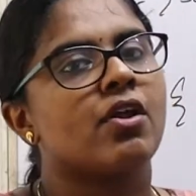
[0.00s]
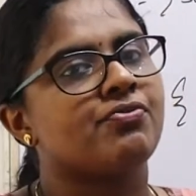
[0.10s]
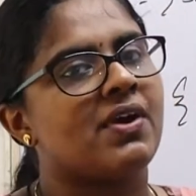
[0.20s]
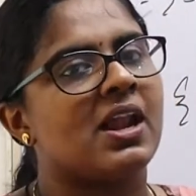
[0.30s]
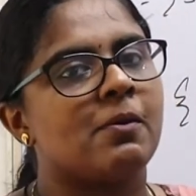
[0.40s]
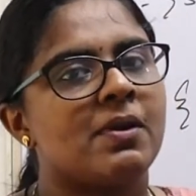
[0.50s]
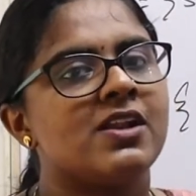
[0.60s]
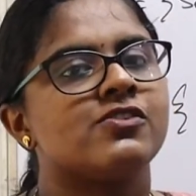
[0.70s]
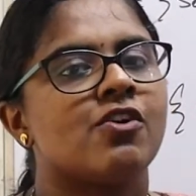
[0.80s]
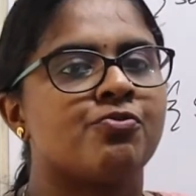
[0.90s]
of
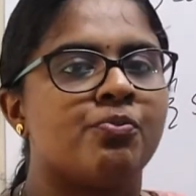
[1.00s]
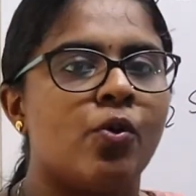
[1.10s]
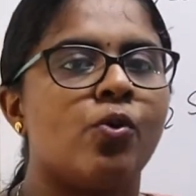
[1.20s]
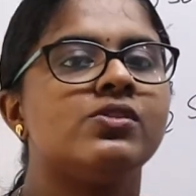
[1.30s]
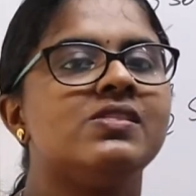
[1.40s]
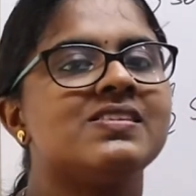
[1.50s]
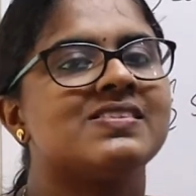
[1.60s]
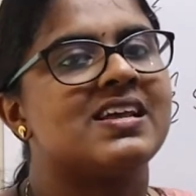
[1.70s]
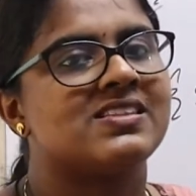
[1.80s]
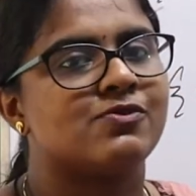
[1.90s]
elements of both the
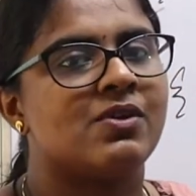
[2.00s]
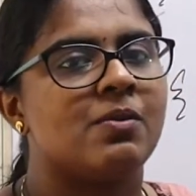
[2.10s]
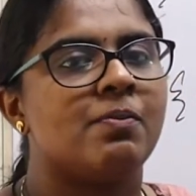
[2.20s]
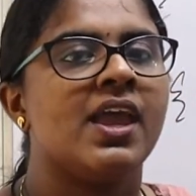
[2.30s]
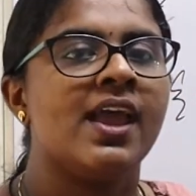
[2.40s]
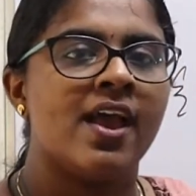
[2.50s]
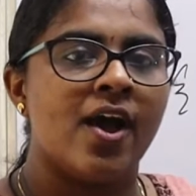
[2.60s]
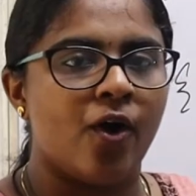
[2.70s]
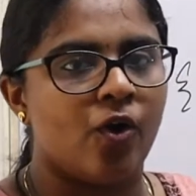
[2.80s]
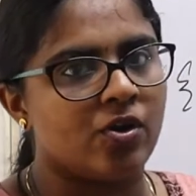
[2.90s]
sets will be
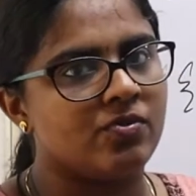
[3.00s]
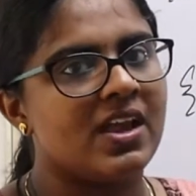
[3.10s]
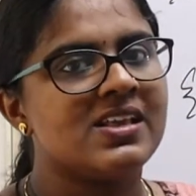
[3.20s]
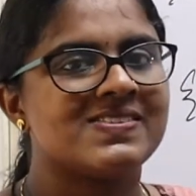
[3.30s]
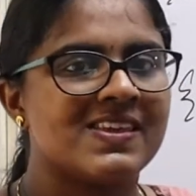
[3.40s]
always